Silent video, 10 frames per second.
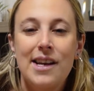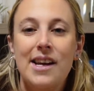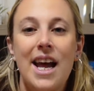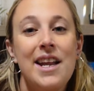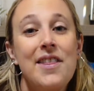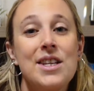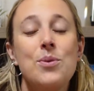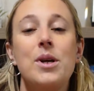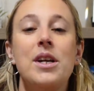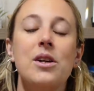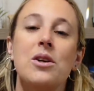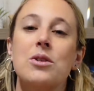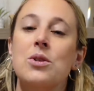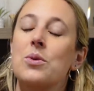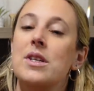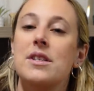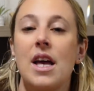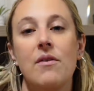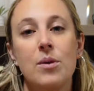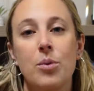And in this one, it goes through the
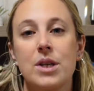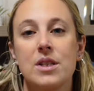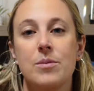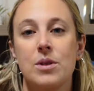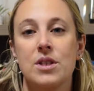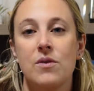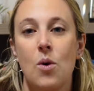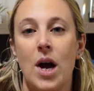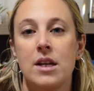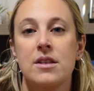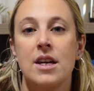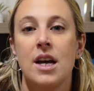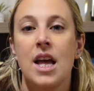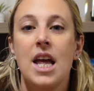7 principles of KWANZAA